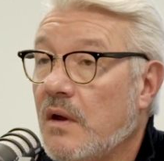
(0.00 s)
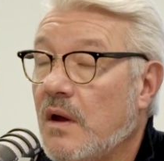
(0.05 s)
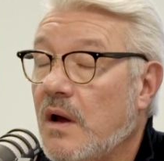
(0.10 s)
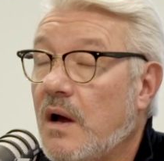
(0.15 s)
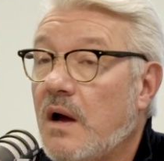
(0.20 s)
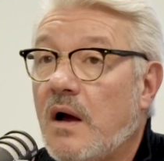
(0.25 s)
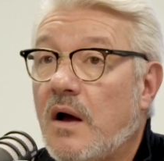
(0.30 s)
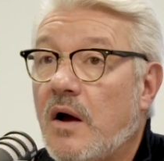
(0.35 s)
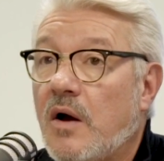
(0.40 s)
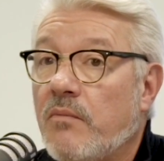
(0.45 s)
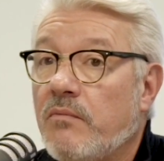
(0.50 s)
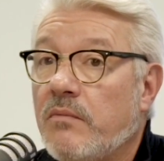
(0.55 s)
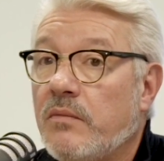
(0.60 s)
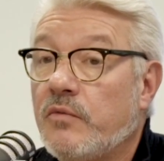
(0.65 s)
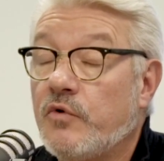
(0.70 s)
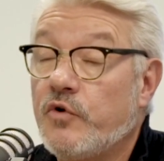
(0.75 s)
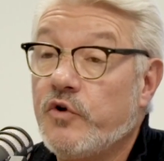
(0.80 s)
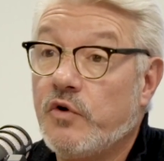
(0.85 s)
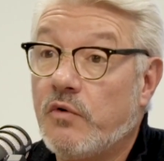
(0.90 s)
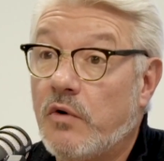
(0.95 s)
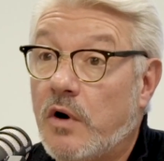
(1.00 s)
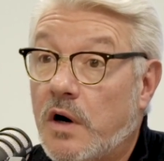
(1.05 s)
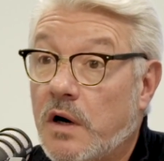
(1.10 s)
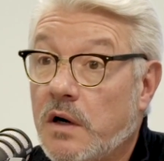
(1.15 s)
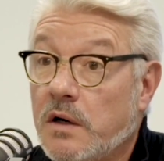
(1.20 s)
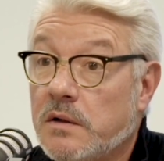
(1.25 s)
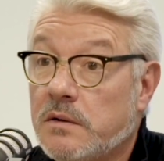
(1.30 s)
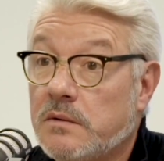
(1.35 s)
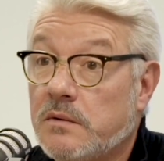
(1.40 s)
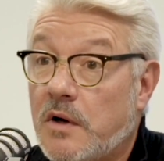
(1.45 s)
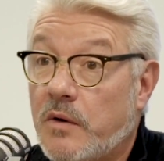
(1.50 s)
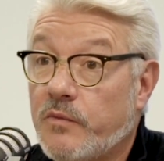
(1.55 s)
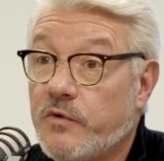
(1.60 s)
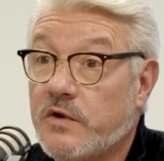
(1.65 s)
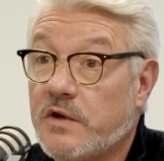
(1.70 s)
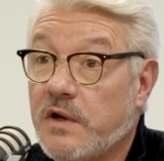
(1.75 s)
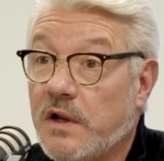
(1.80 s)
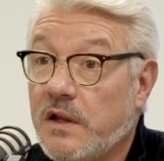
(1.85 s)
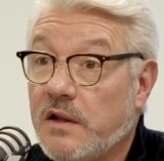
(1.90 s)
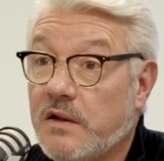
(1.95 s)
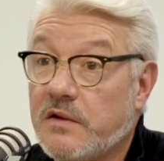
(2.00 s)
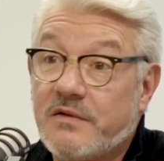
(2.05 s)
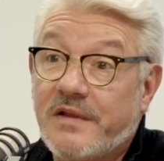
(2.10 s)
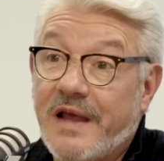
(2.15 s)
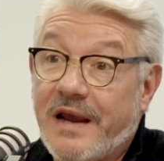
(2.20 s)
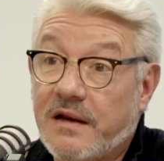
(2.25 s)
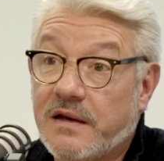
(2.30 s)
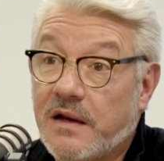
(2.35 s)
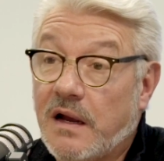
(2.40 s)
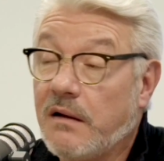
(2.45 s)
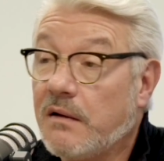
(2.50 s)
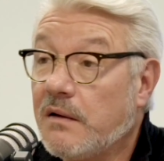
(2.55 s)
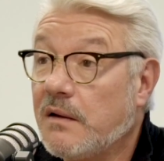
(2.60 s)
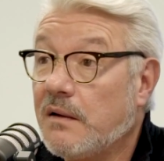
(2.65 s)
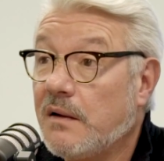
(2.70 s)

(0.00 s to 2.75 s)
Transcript: who you are. Obviously, it's data.